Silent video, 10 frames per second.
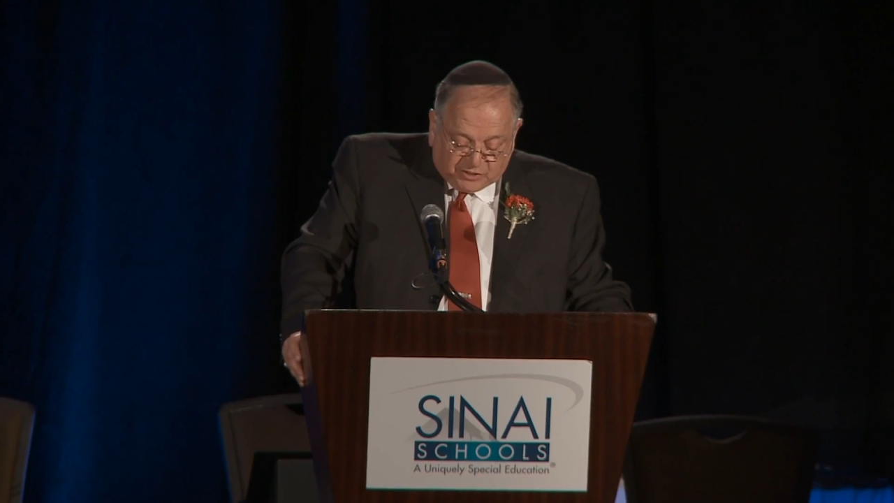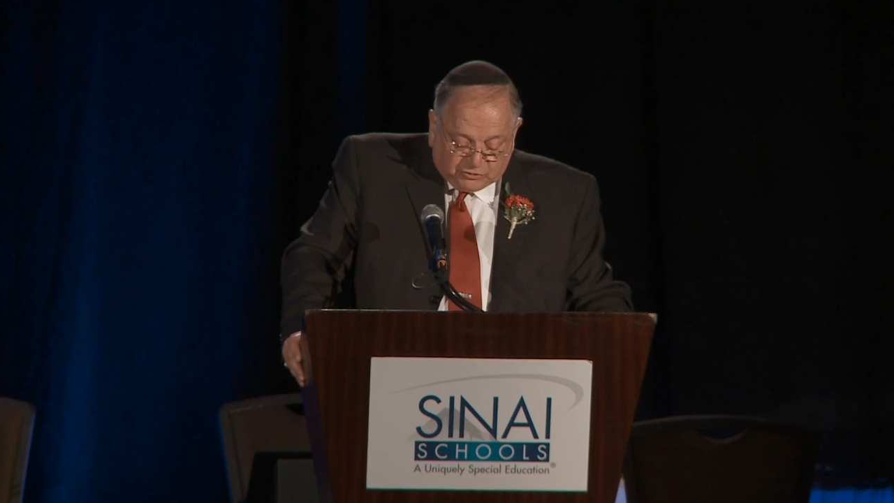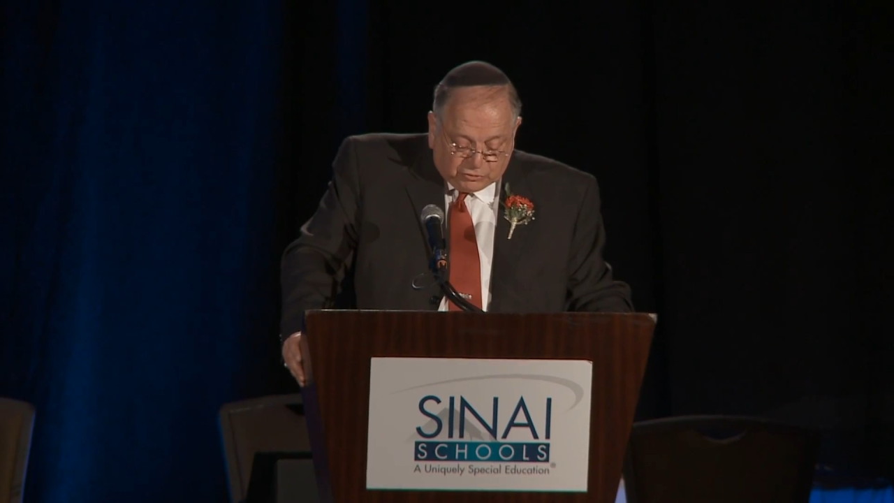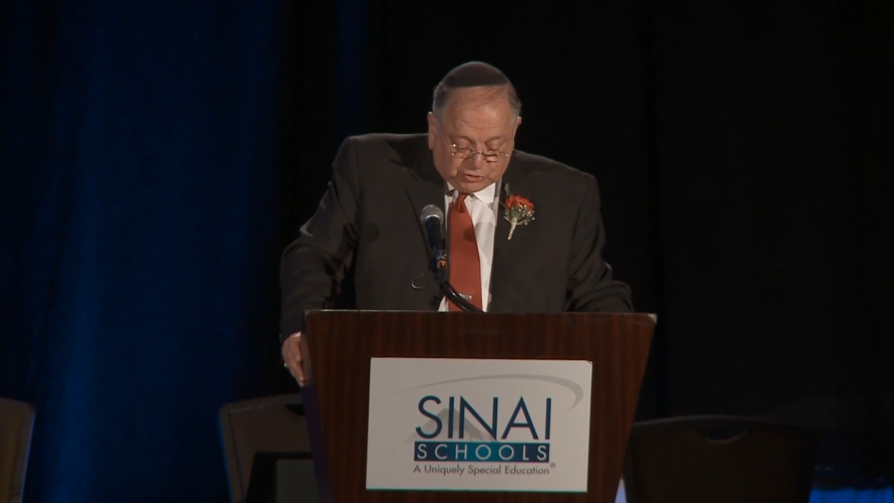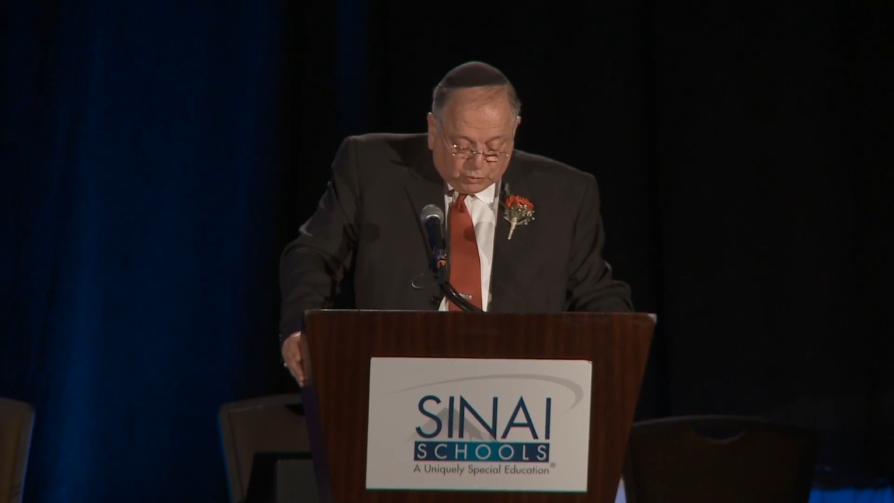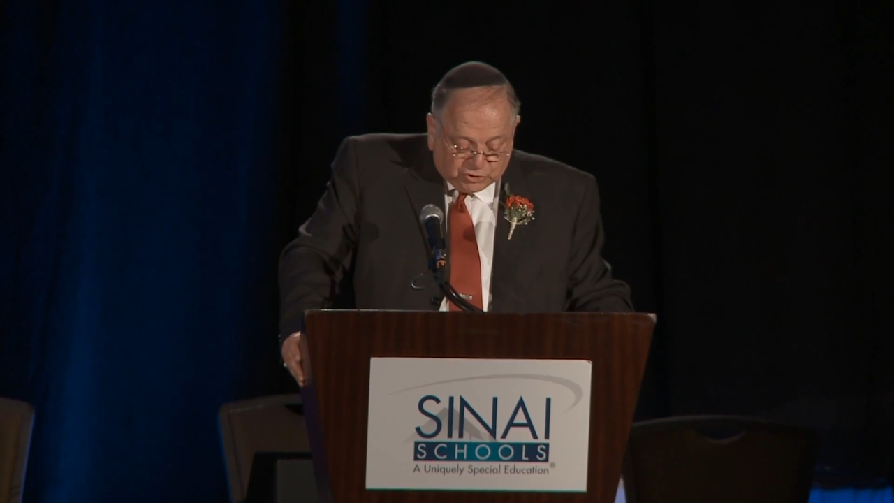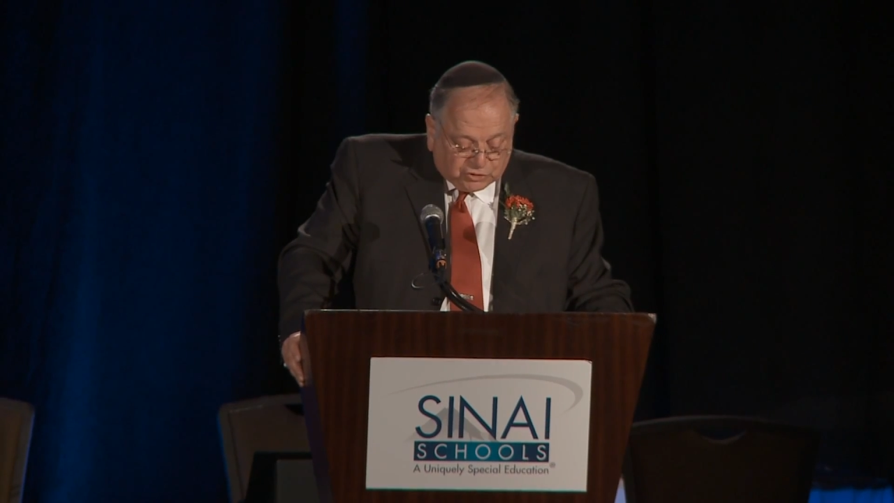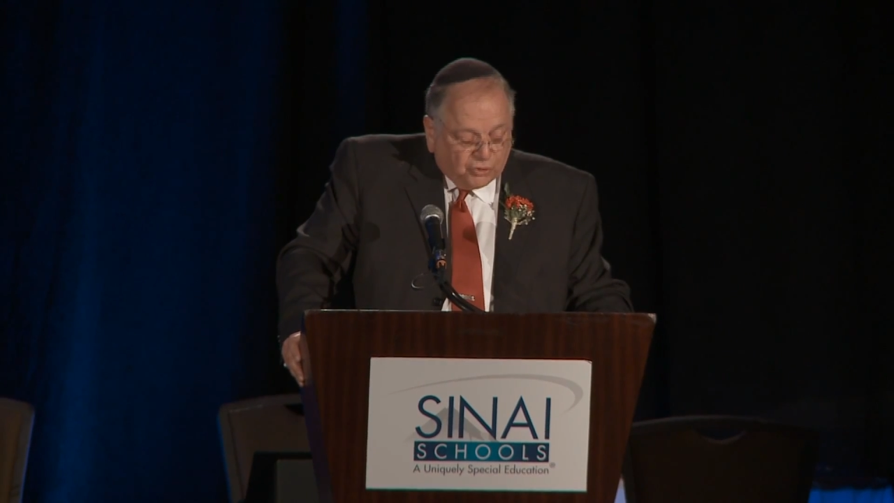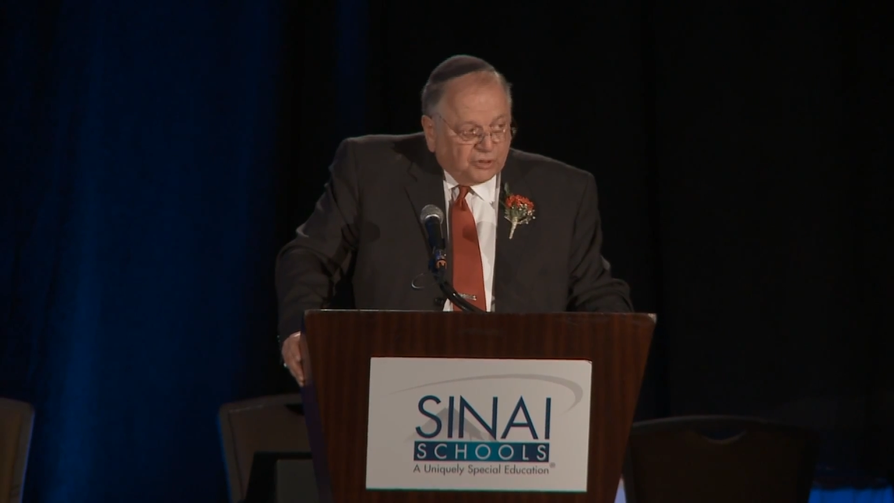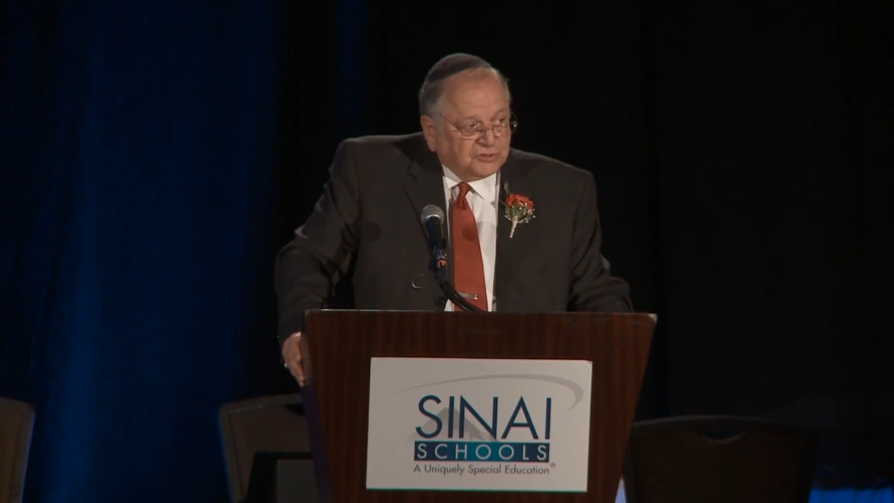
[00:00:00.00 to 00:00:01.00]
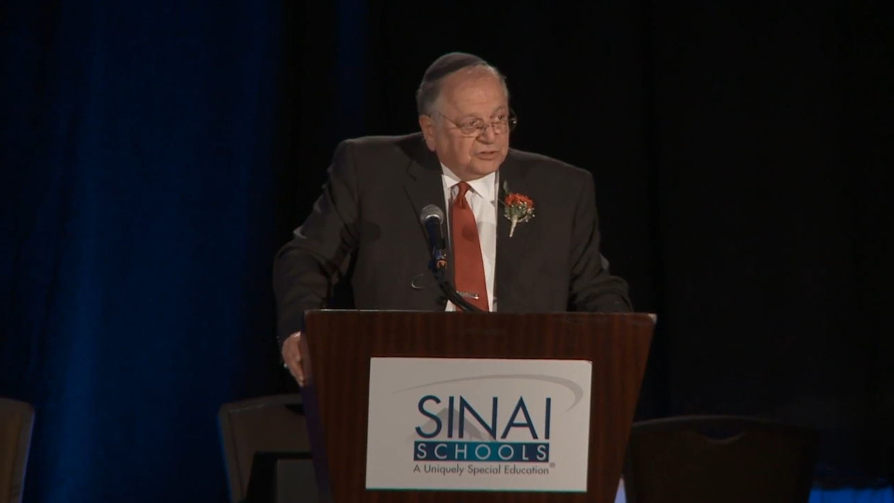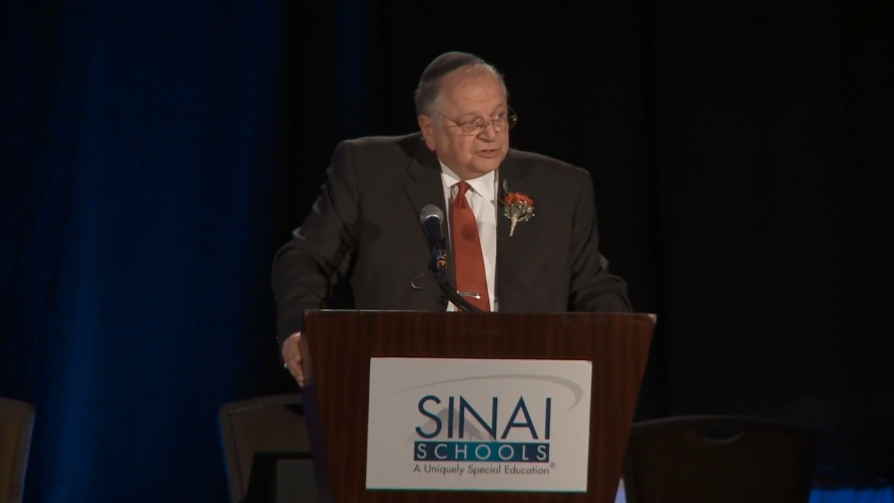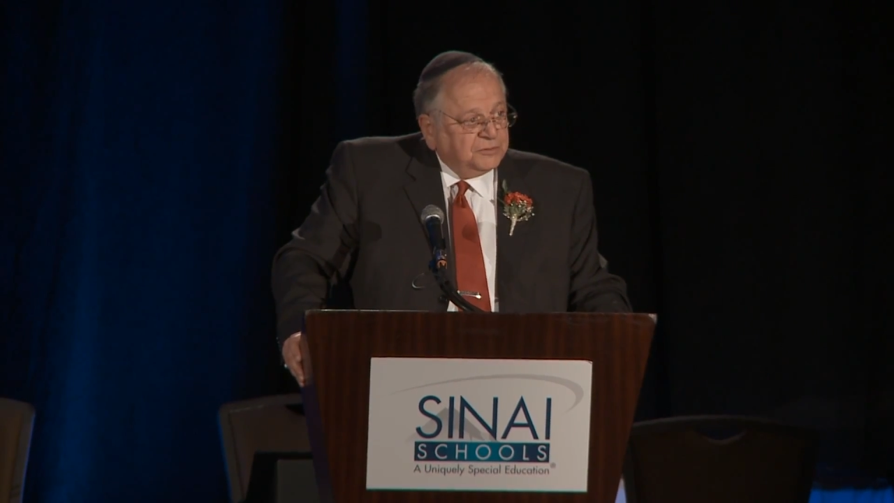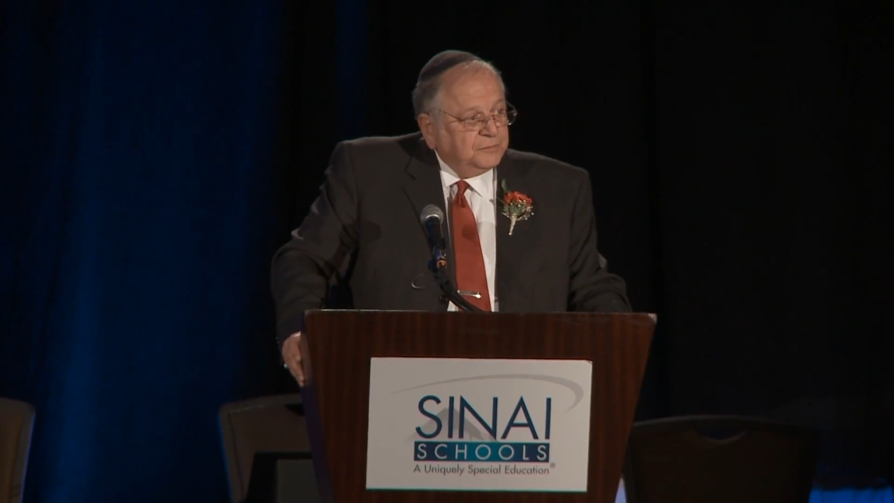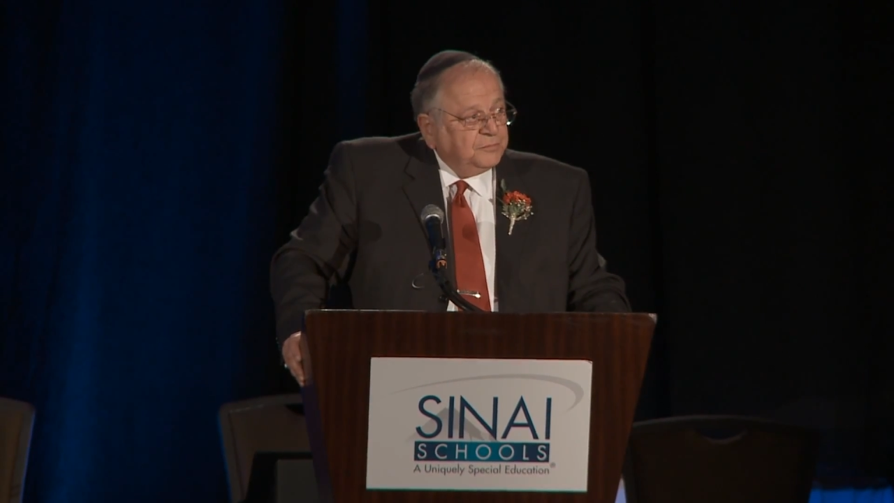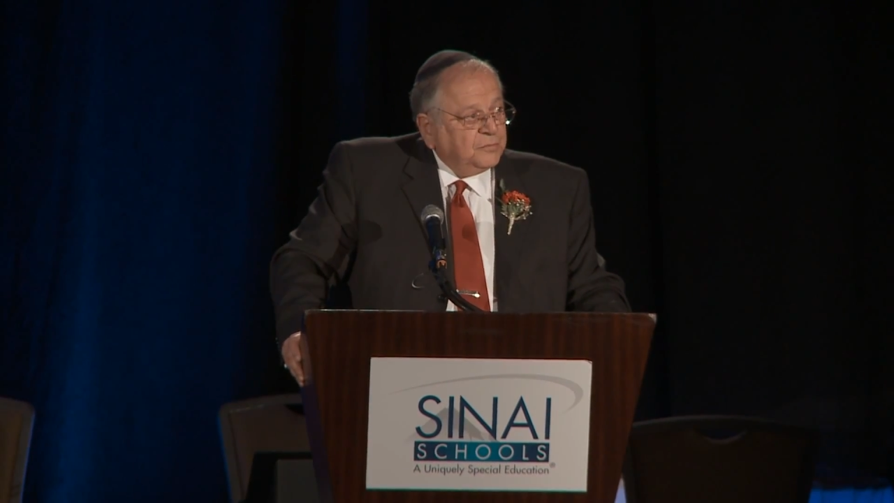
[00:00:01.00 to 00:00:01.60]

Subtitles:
into Jewish causes.